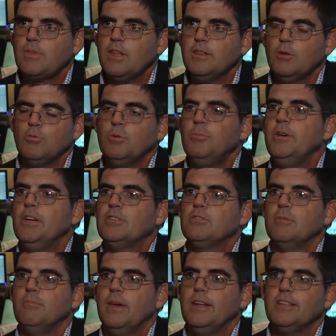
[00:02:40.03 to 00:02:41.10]
that will be a
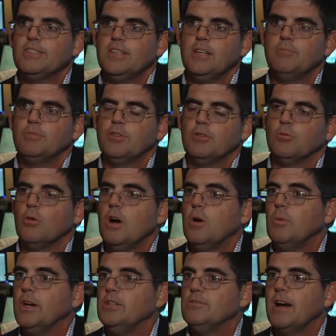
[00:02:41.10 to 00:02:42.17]
tremendous help to the
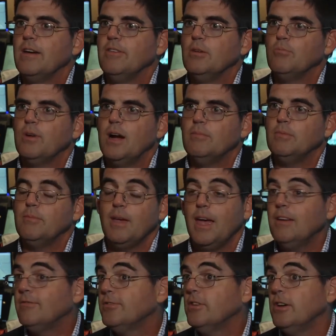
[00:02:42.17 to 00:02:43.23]
wrong-way driving problem
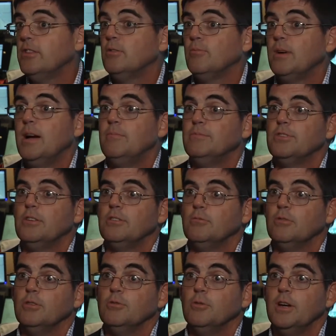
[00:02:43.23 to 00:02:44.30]
and for other problems on the
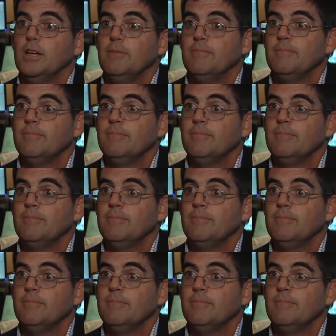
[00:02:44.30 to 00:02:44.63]
roadway.